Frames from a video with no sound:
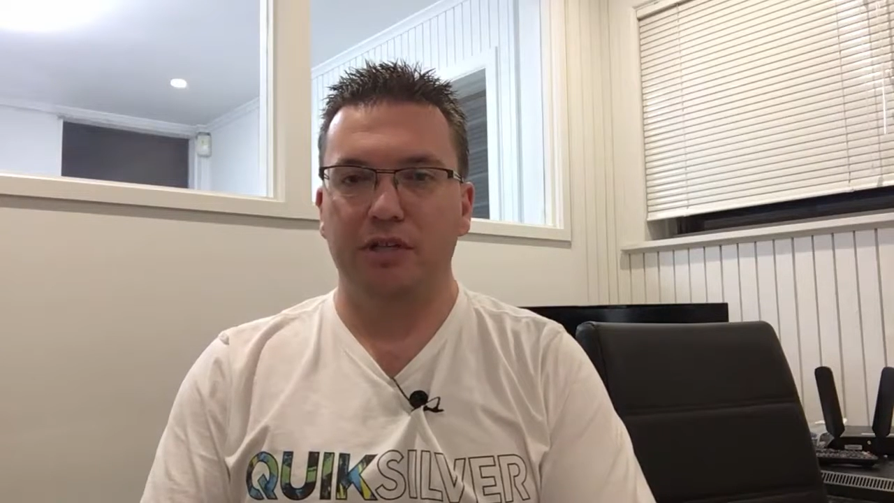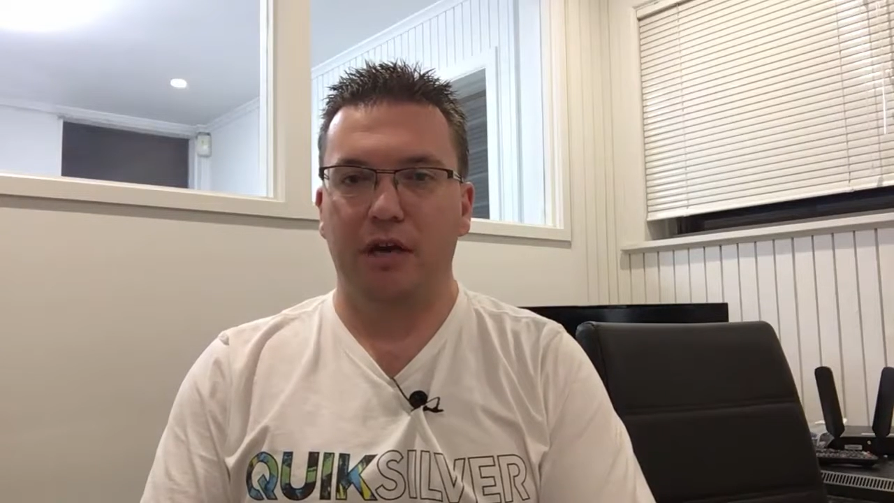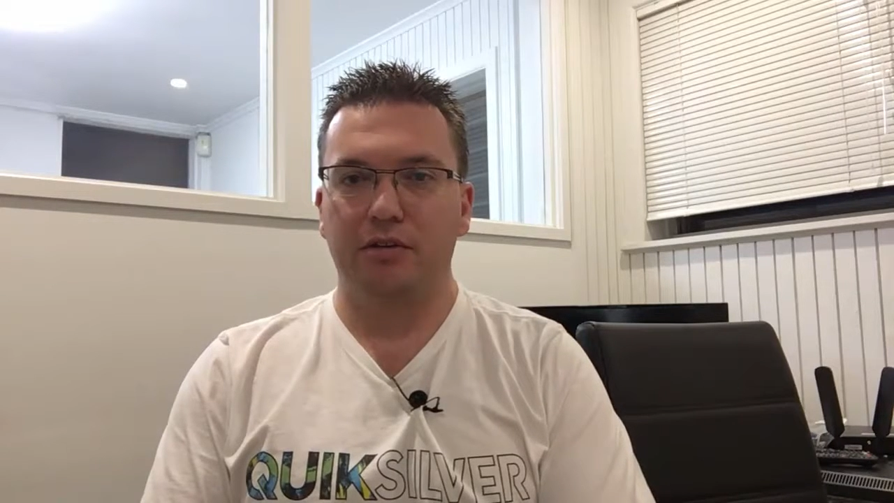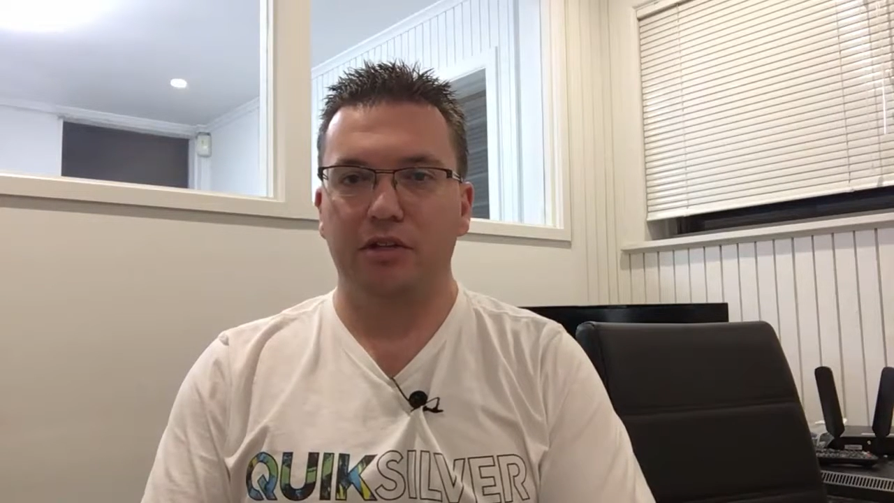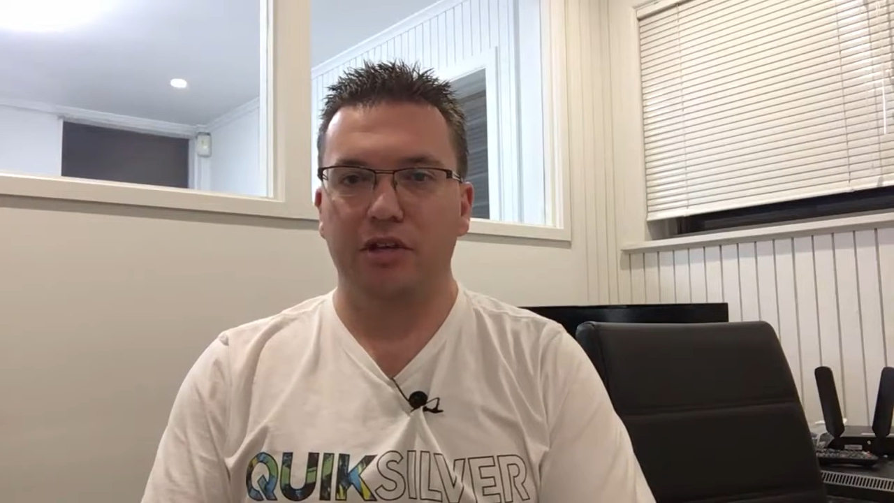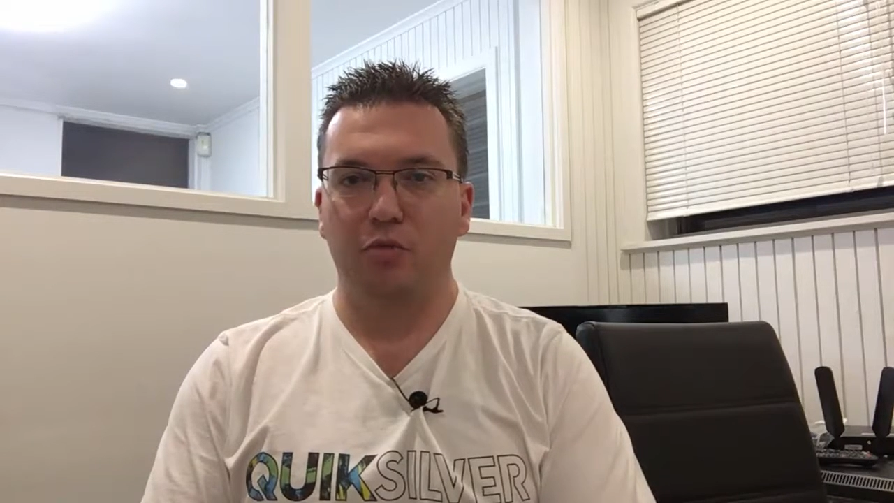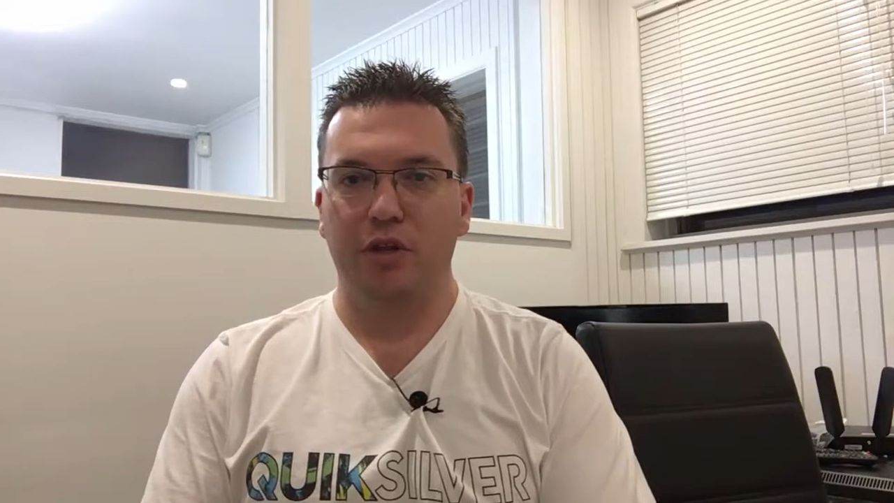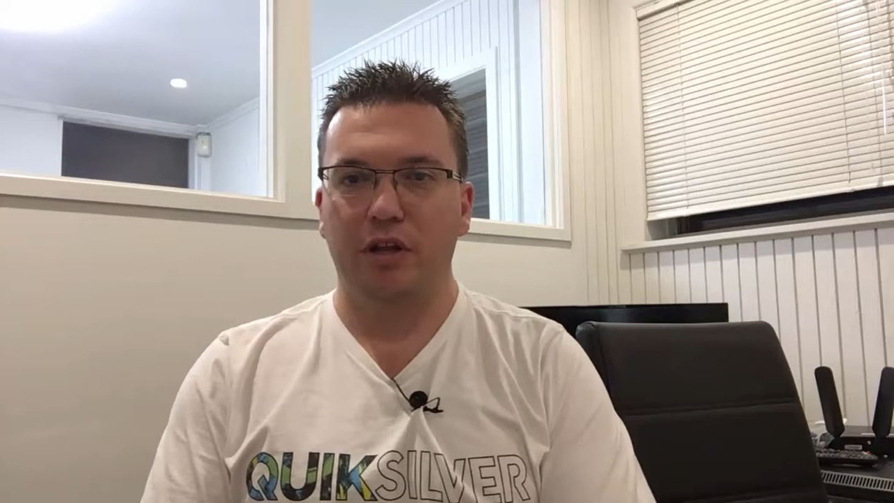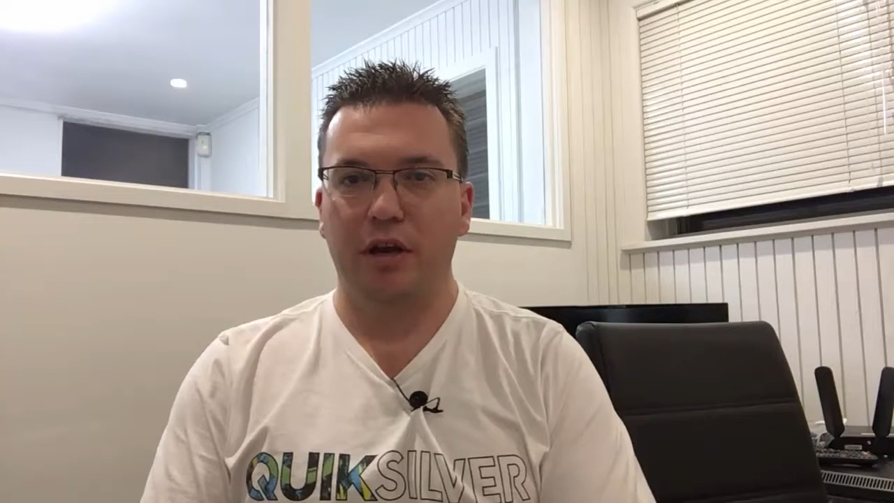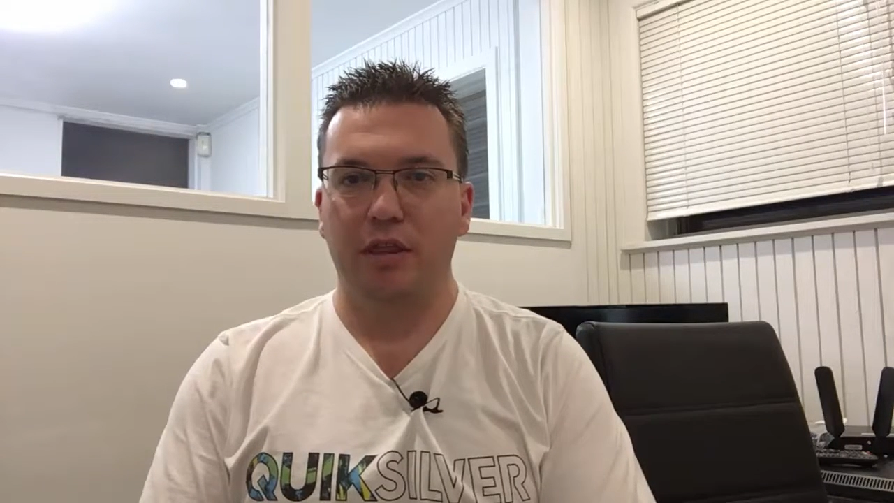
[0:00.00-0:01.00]
out to
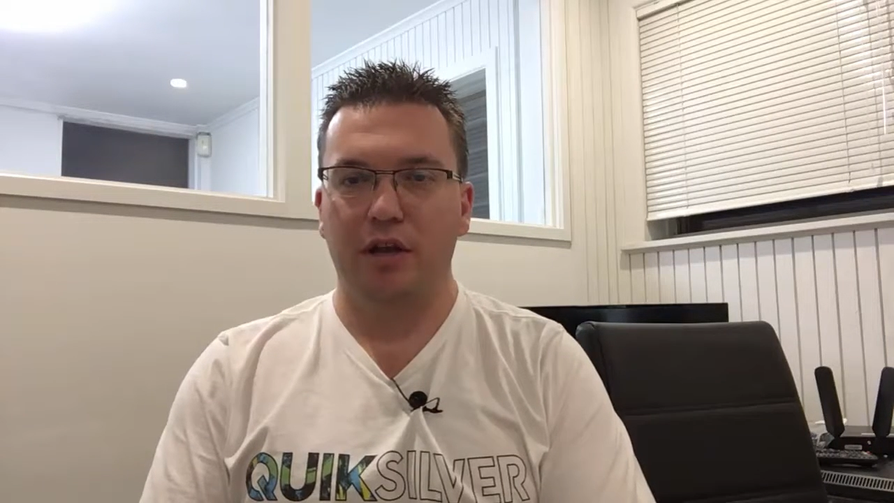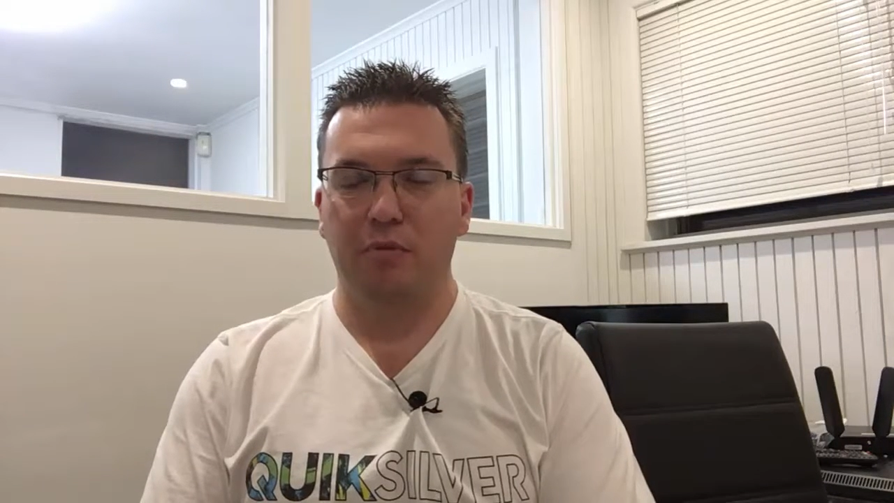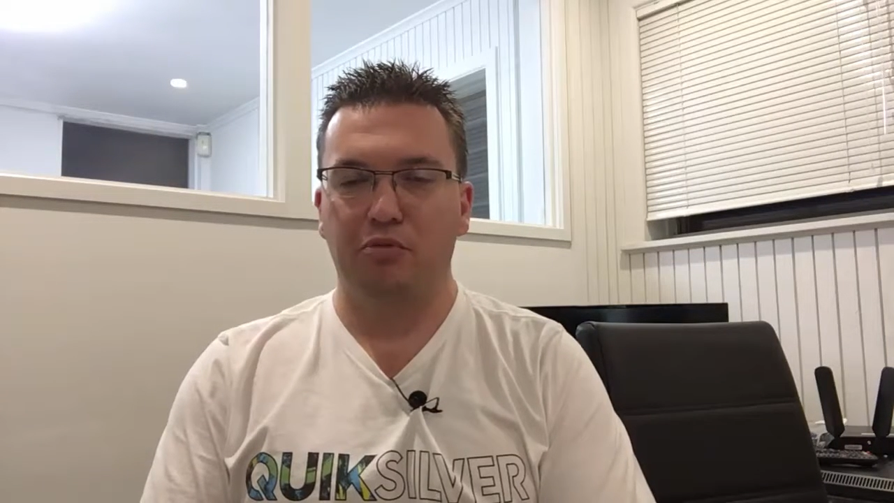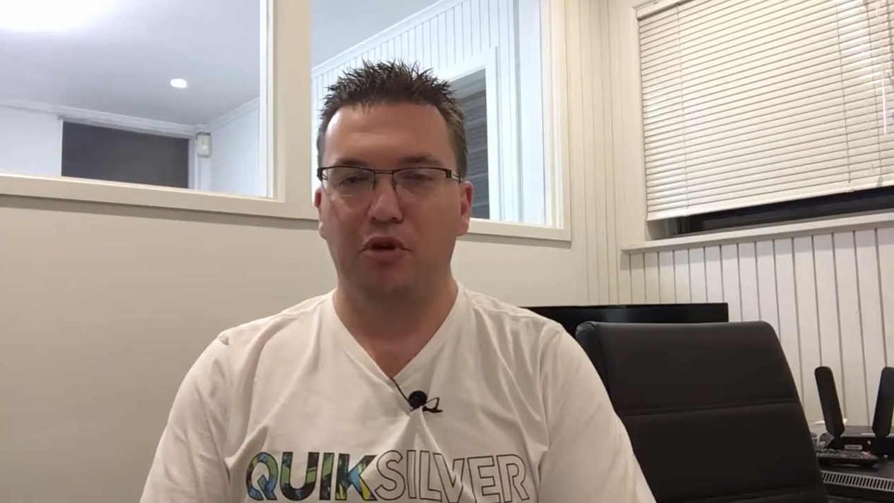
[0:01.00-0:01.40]
someone that I